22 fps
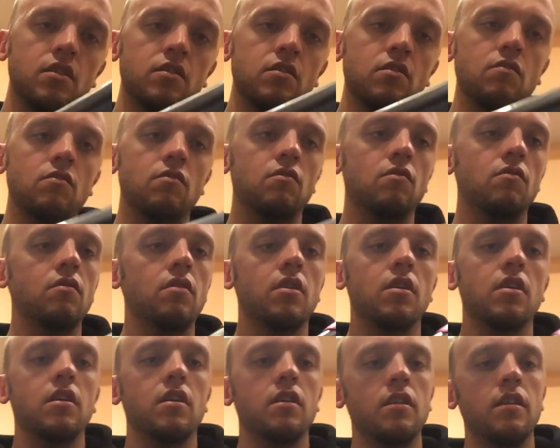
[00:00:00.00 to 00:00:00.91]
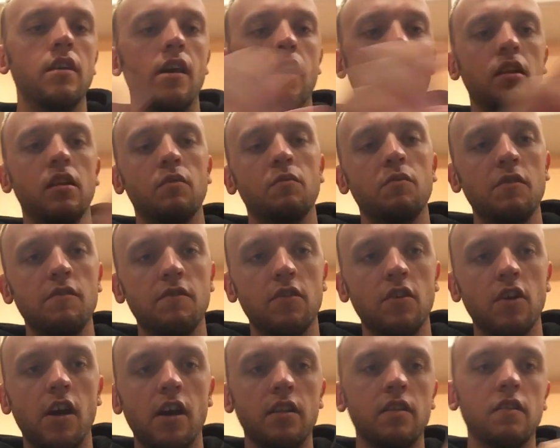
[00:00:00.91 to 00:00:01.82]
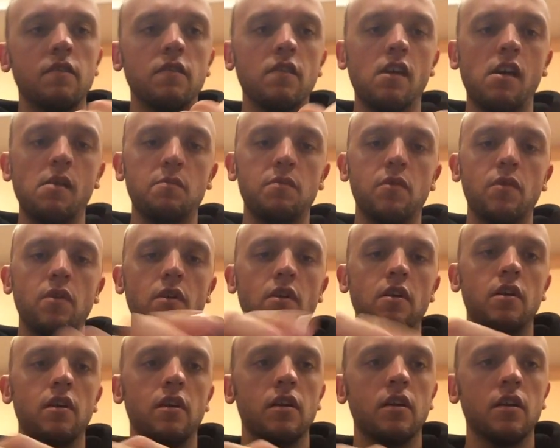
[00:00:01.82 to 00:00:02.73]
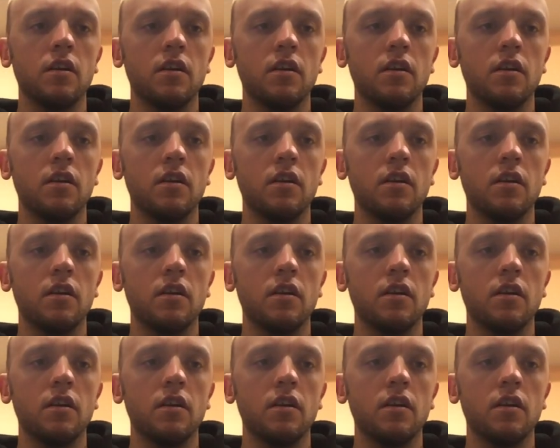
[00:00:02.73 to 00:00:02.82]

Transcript: So now that we've got the top part